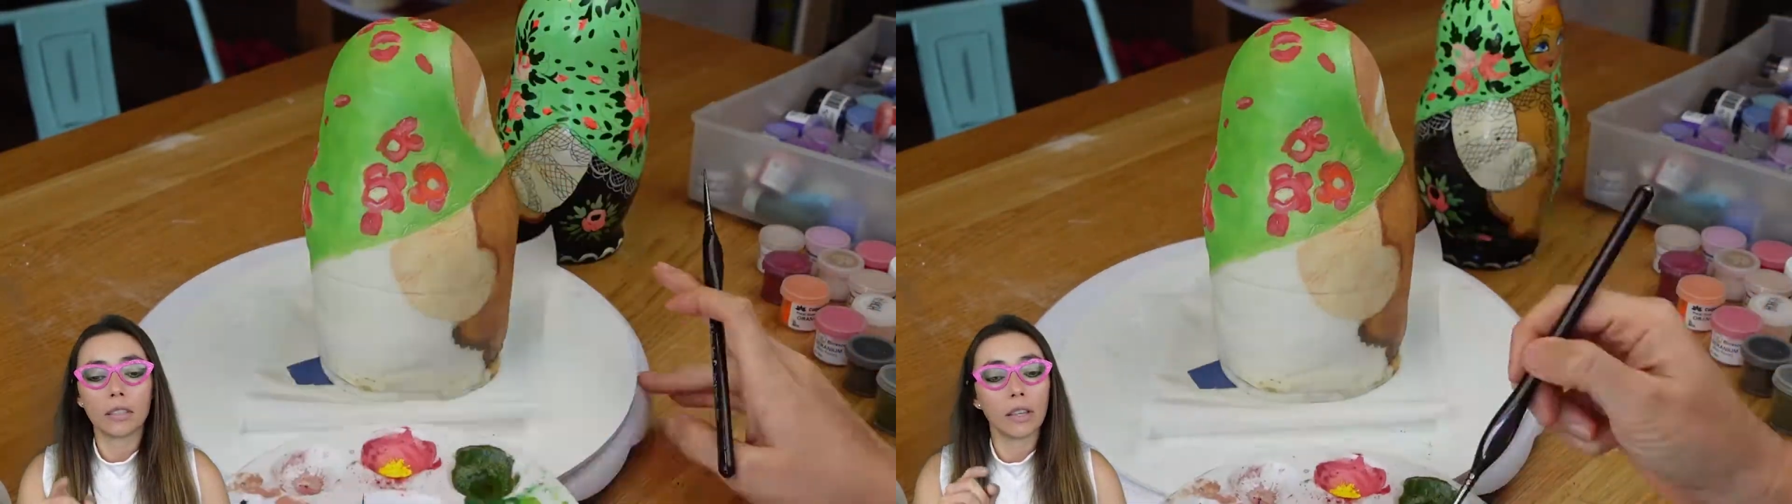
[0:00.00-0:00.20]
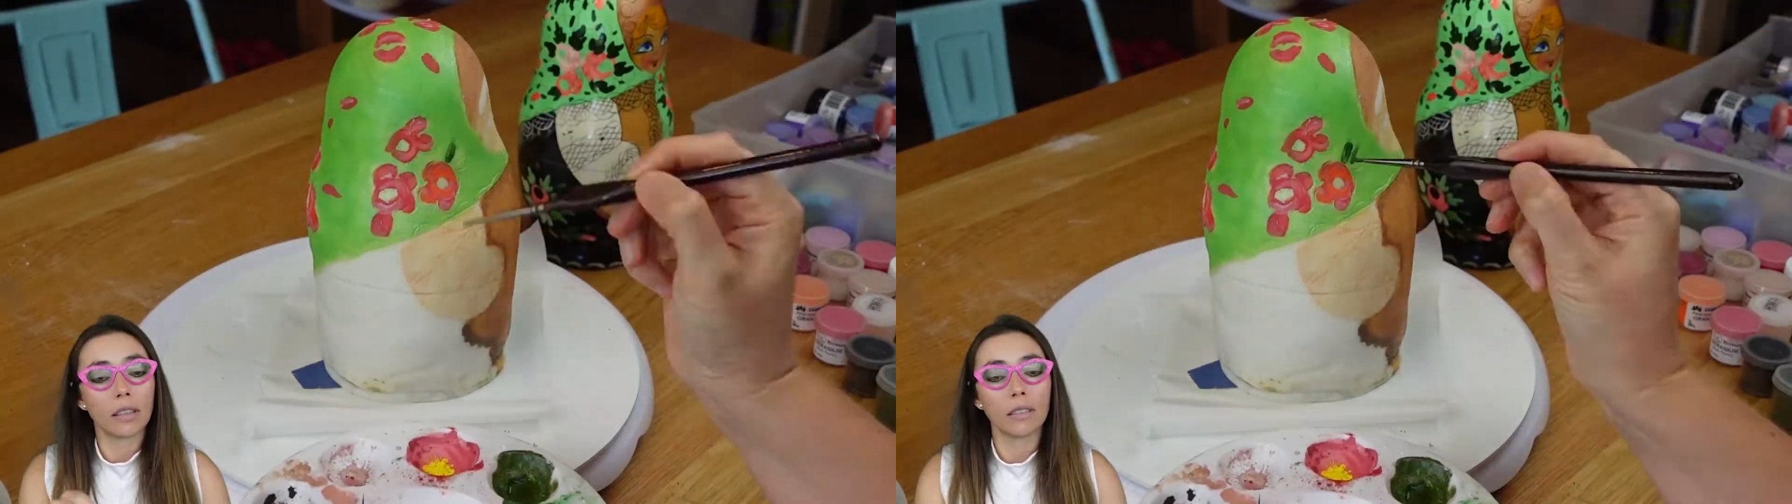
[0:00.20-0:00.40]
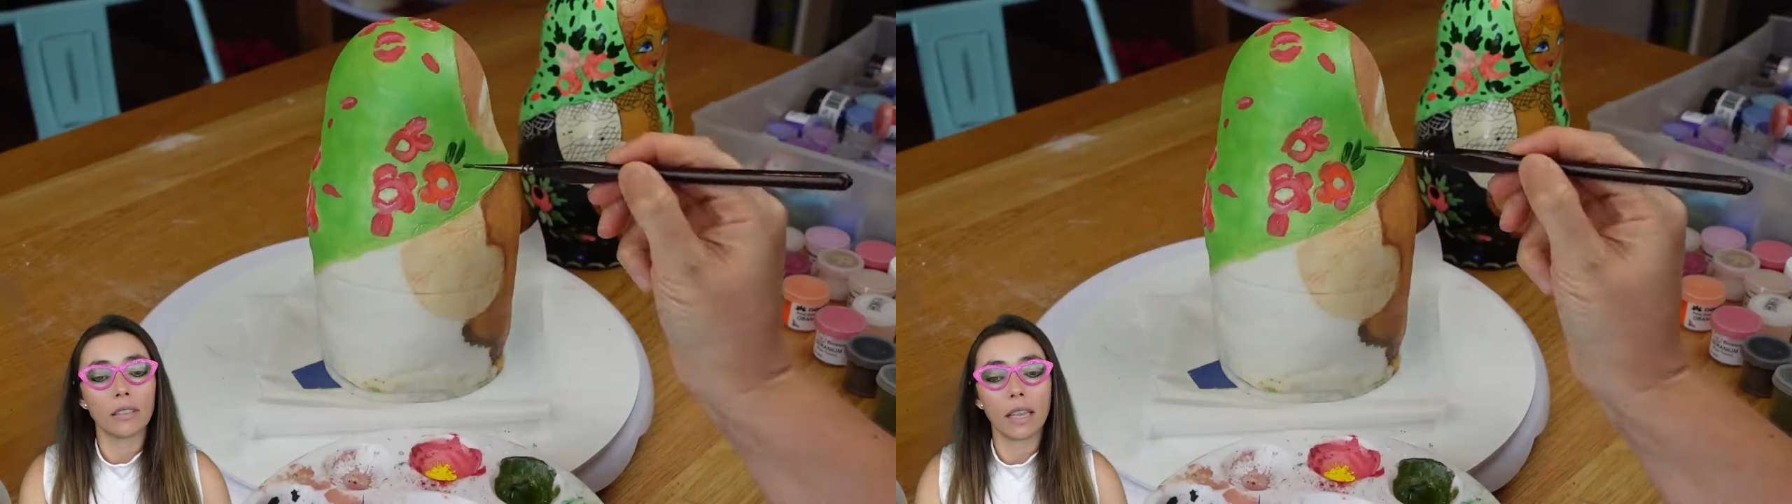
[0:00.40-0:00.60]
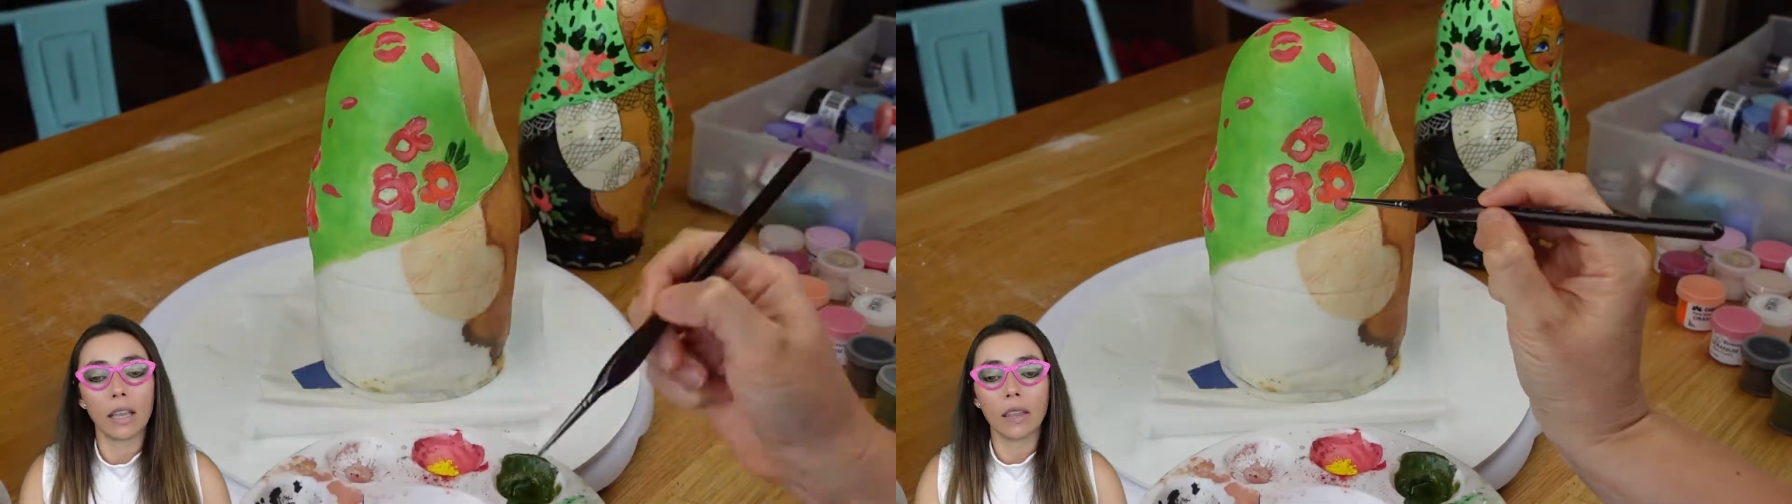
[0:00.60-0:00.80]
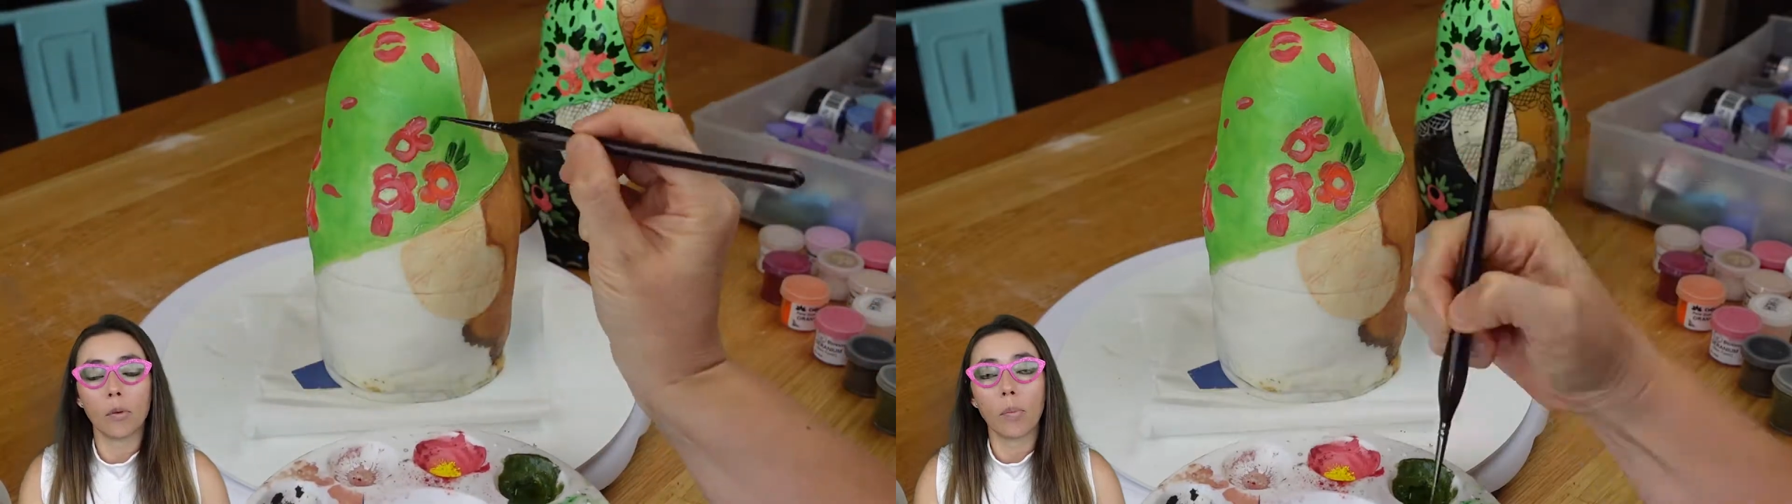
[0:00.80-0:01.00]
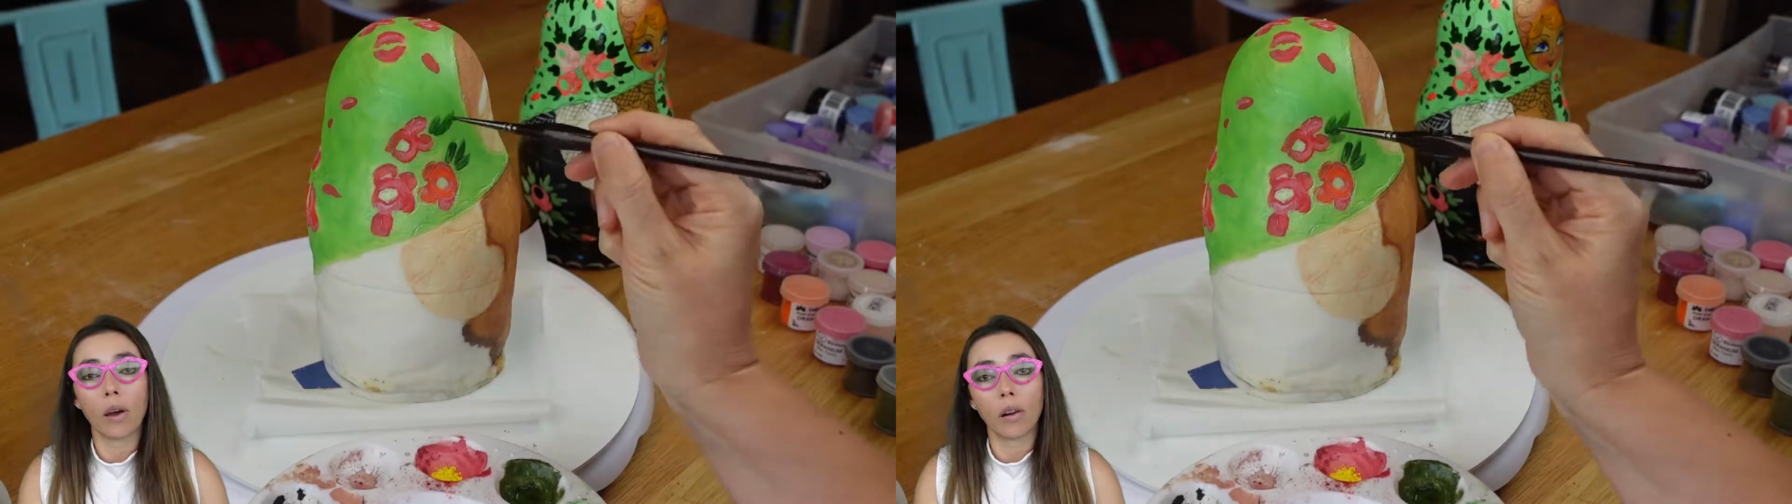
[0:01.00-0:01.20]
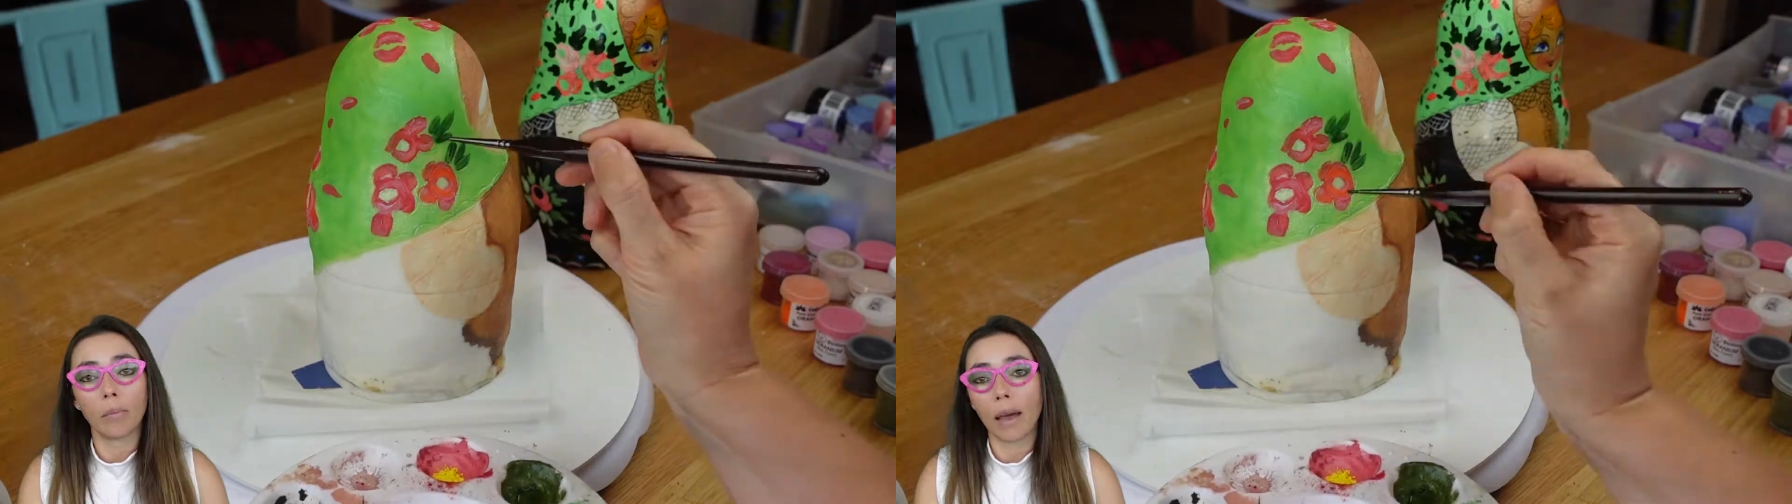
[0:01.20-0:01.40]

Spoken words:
you can see in the bottom,